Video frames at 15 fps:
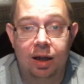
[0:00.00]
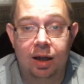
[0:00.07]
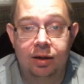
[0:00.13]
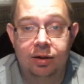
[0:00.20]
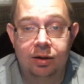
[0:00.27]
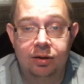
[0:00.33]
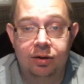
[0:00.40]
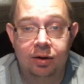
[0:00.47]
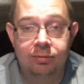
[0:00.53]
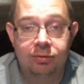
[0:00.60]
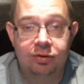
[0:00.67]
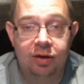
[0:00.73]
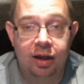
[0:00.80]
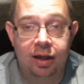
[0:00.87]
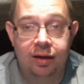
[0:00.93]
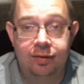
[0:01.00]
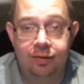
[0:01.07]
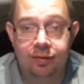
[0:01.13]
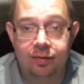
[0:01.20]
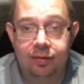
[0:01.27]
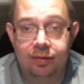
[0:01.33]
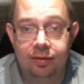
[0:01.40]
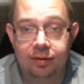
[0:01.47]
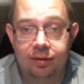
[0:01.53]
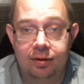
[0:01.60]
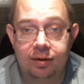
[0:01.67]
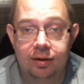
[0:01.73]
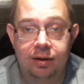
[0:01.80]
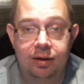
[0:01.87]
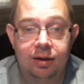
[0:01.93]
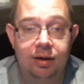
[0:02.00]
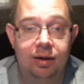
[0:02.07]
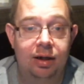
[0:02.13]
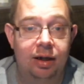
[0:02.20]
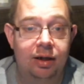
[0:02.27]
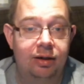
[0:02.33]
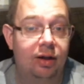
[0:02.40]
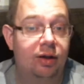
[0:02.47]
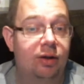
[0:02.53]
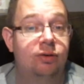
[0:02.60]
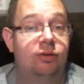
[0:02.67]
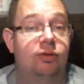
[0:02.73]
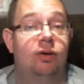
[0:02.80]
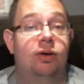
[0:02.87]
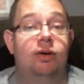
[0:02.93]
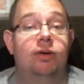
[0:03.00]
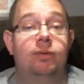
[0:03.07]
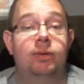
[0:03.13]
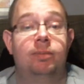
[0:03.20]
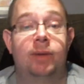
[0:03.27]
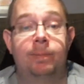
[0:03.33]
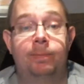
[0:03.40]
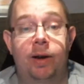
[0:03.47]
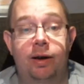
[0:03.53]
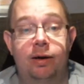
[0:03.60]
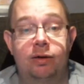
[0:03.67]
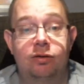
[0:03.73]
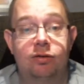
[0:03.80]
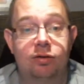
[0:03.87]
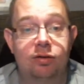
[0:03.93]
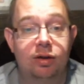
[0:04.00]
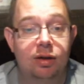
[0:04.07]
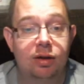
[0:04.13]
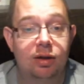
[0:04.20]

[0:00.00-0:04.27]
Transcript: I got home safe, had a long talk with my parents,